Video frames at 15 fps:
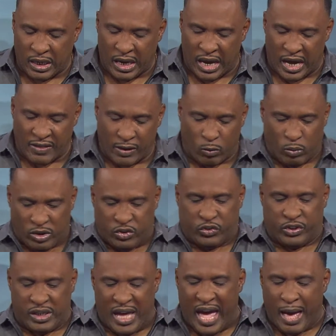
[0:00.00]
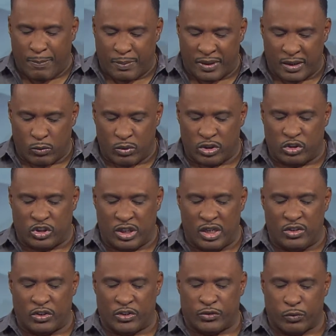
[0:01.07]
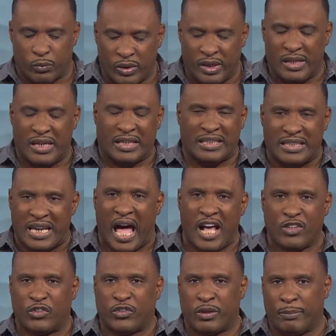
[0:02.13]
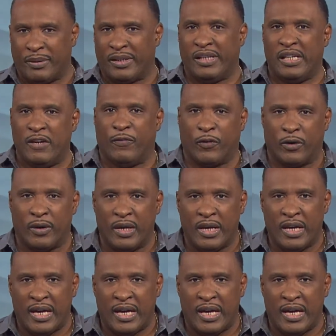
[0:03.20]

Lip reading: that we see happening with Jesus really ignites the believer.